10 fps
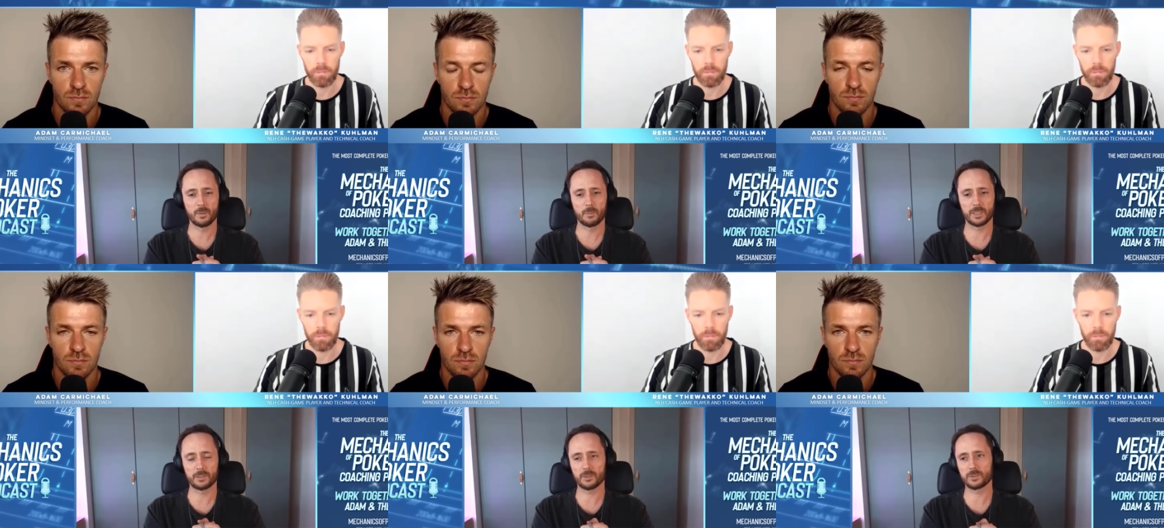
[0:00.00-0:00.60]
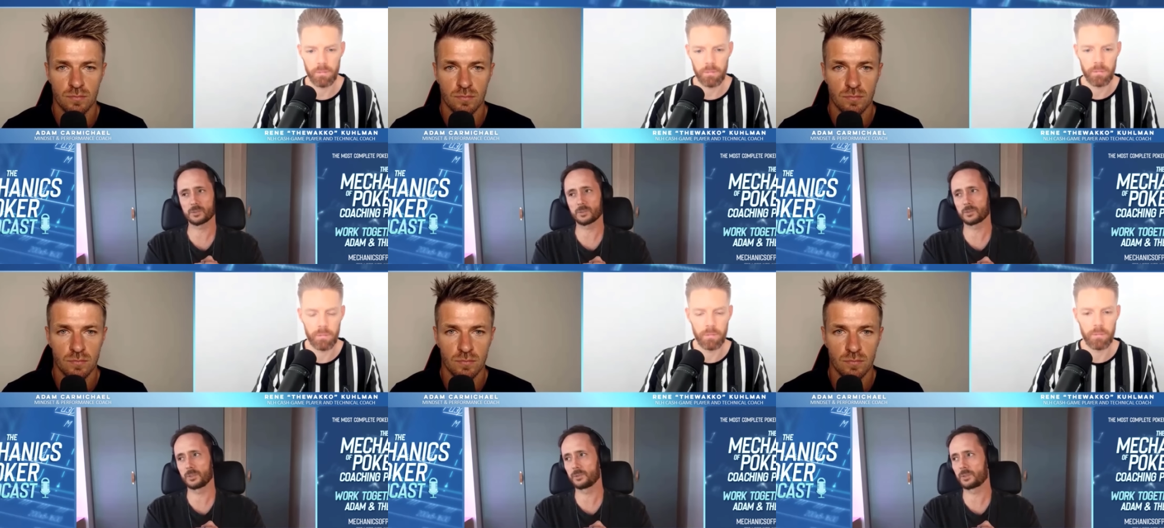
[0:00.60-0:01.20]
Speaker 1: But also
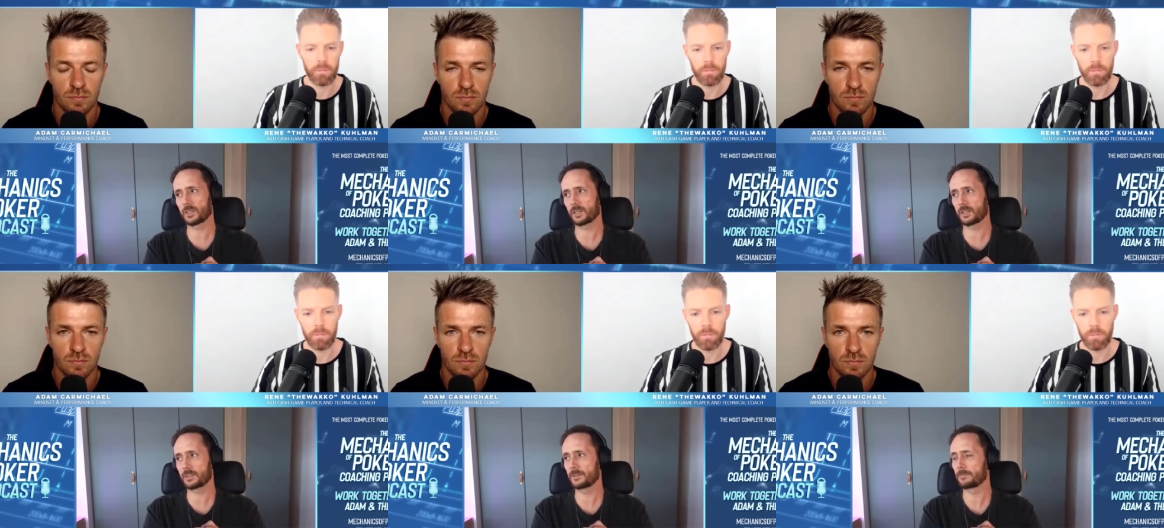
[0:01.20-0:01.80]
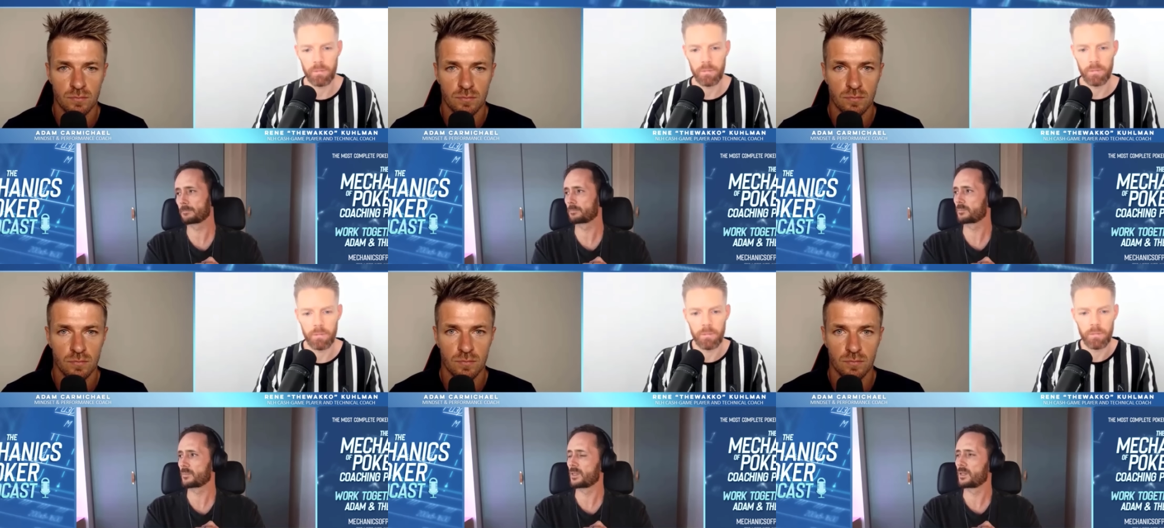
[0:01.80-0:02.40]
you can
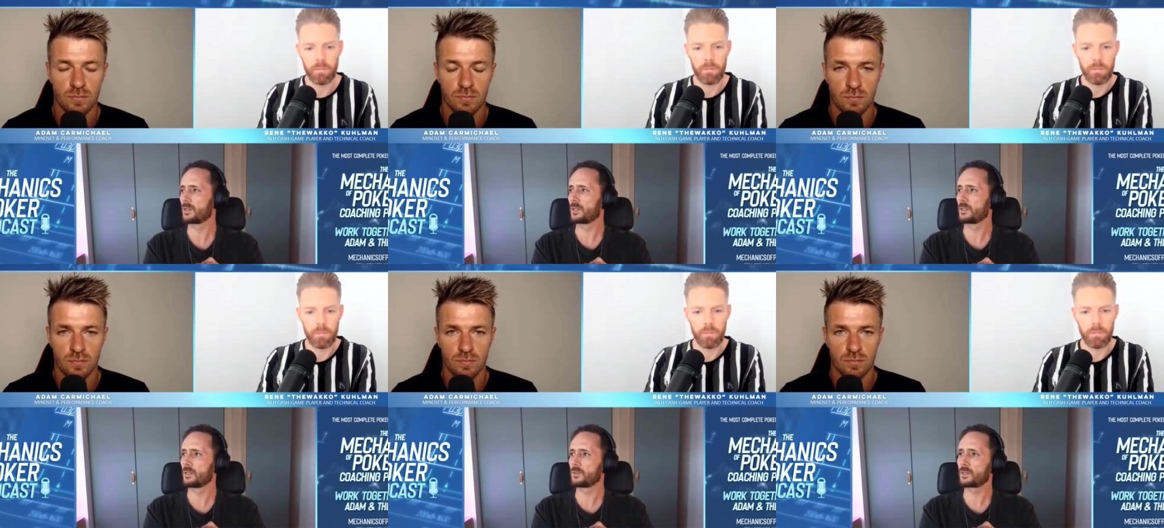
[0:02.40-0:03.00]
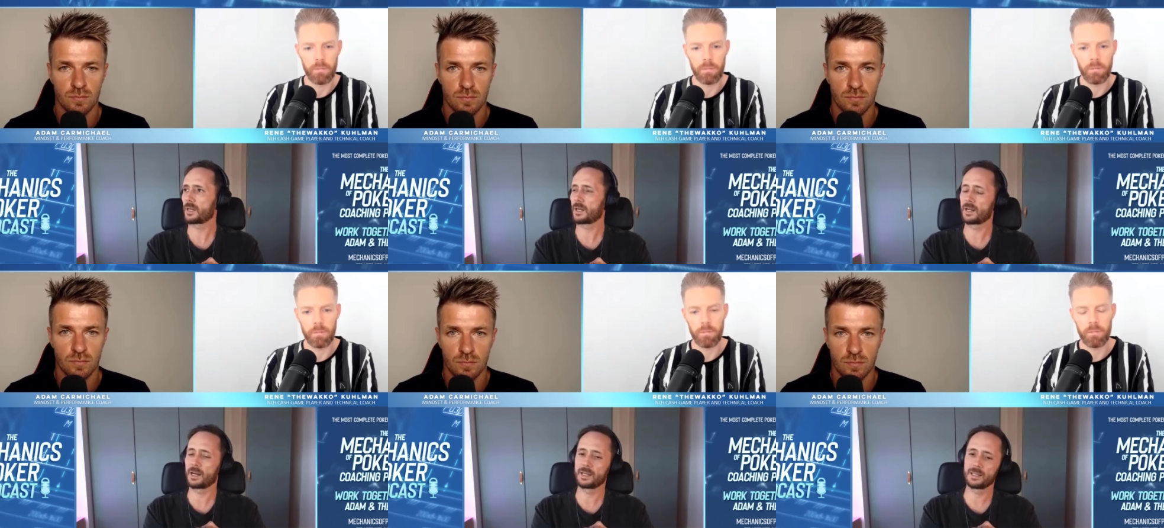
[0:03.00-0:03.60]

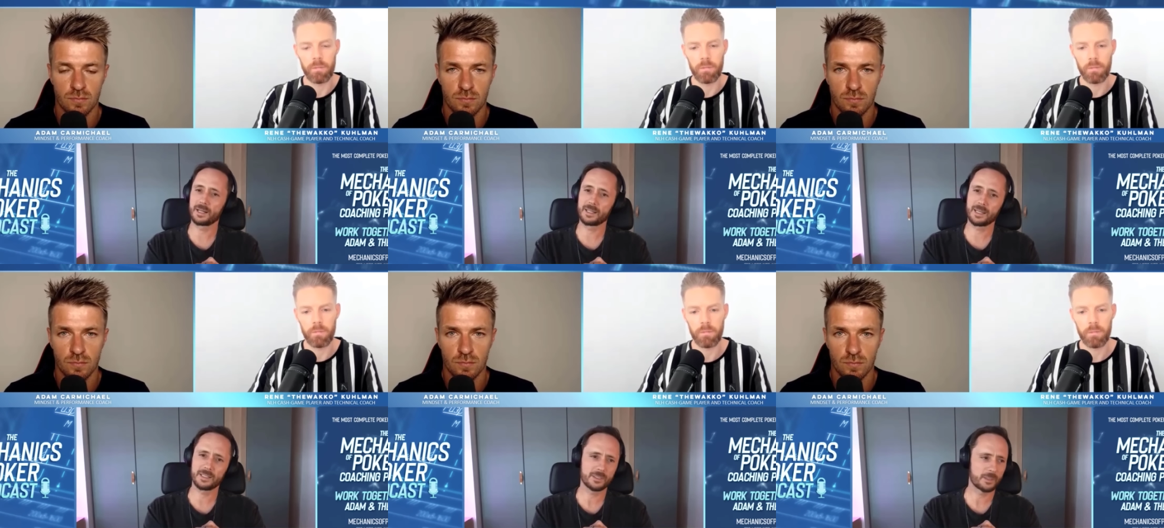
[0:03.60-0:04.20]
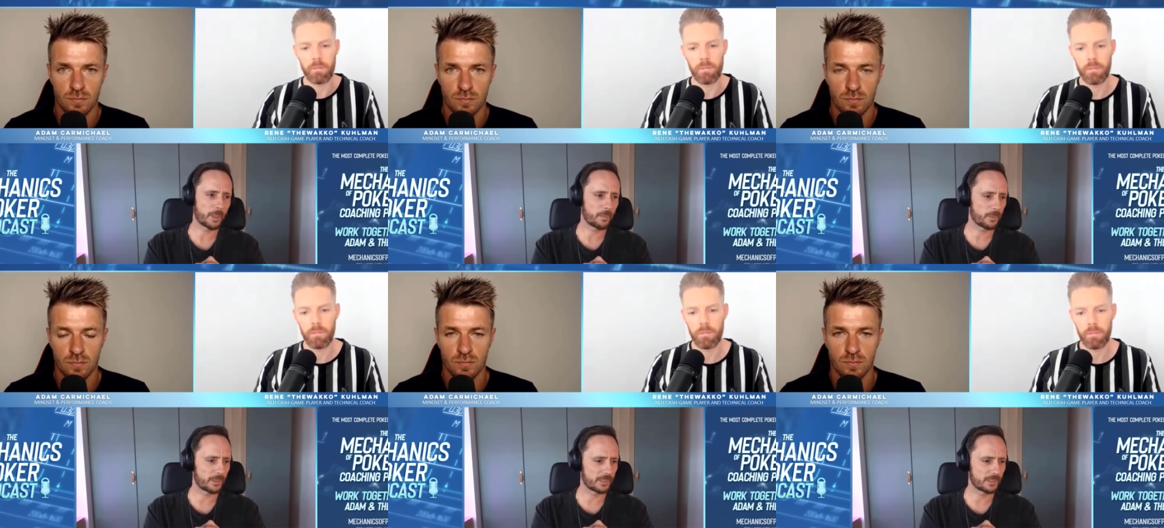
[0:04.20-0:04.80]
I can't
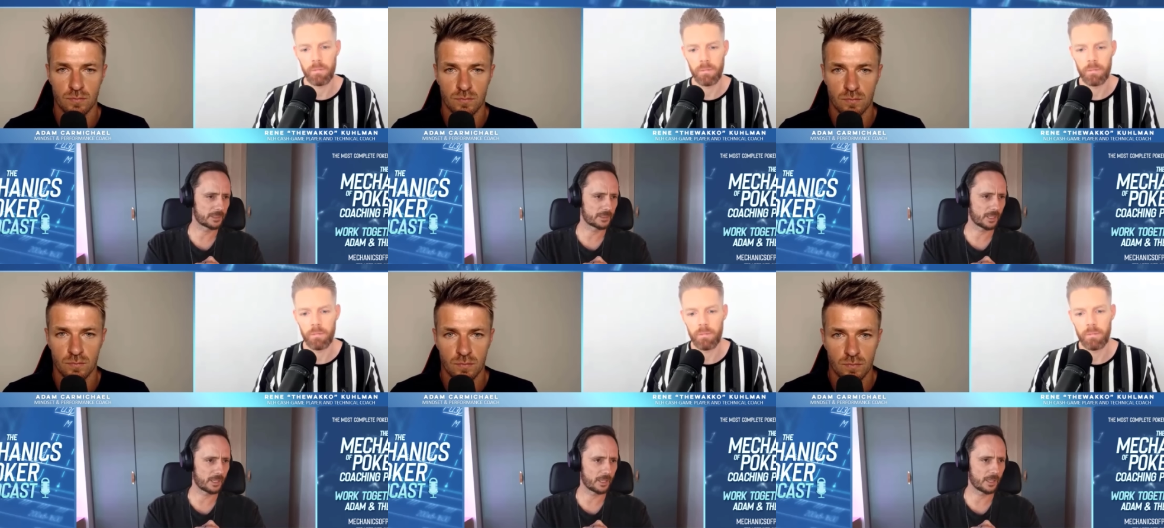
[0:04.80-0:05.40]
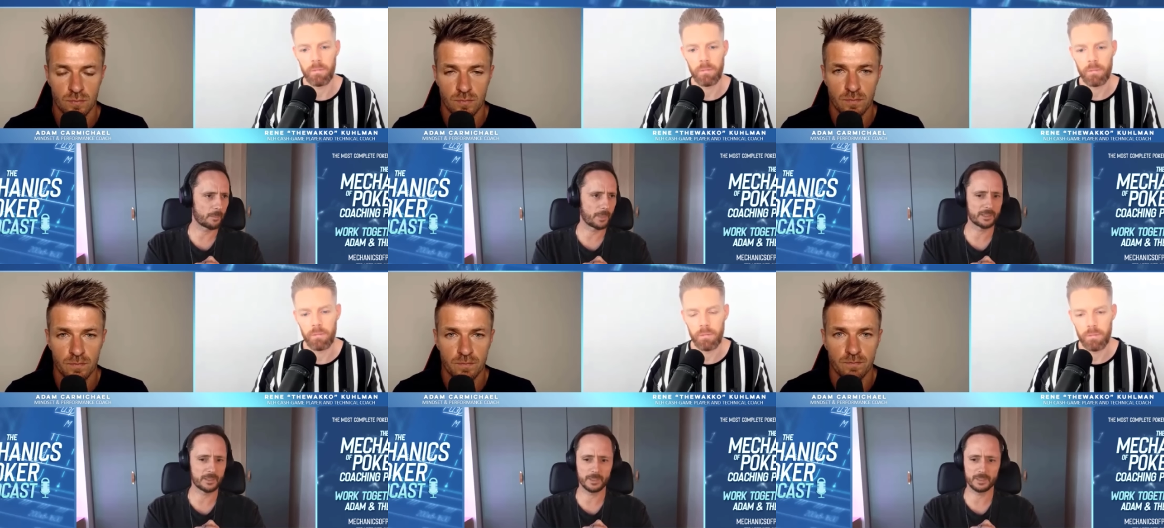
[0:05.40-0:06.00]
remember this
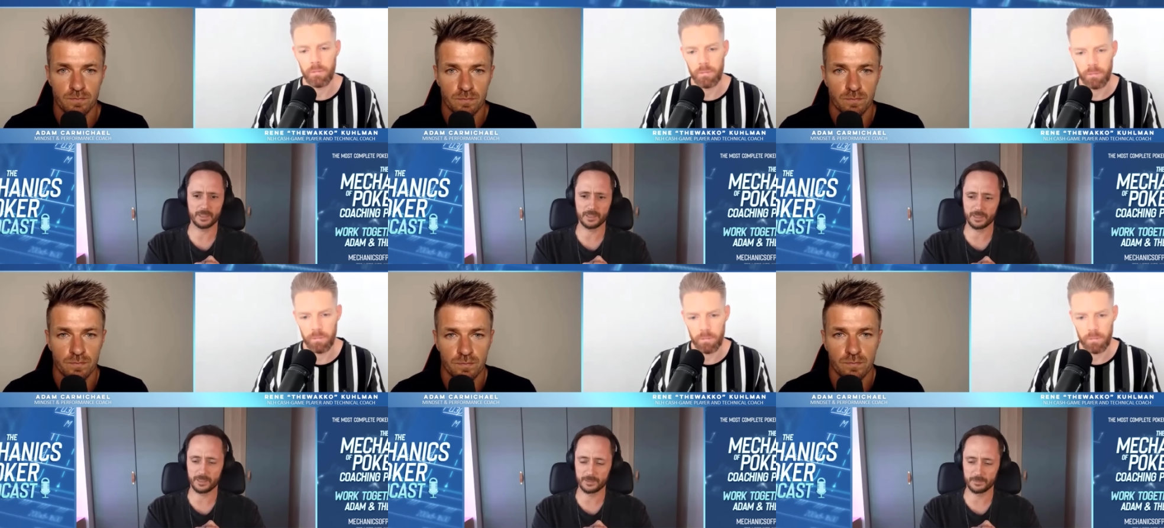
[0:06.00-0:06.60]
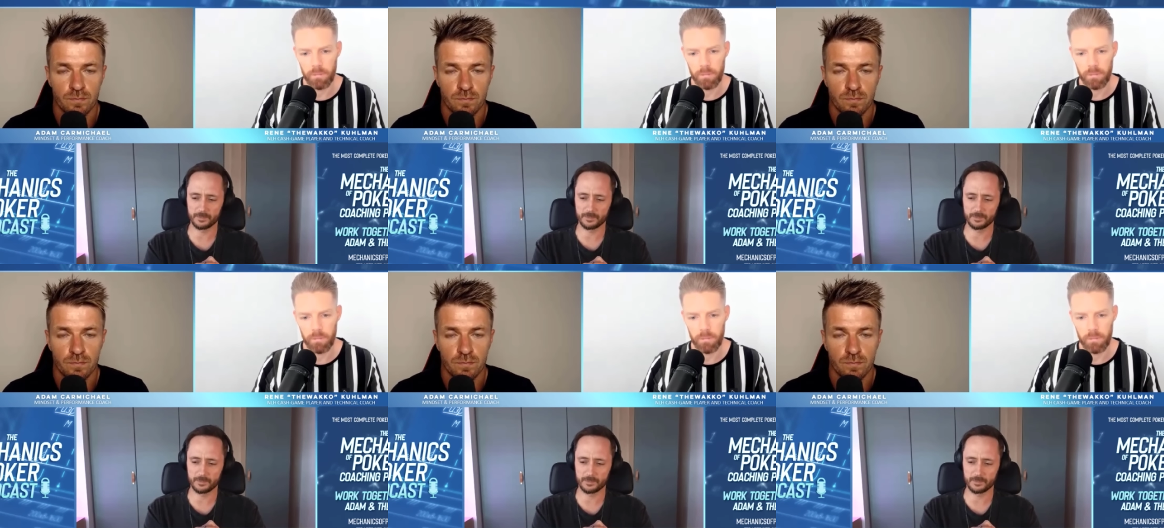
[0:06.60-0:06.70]
mathematical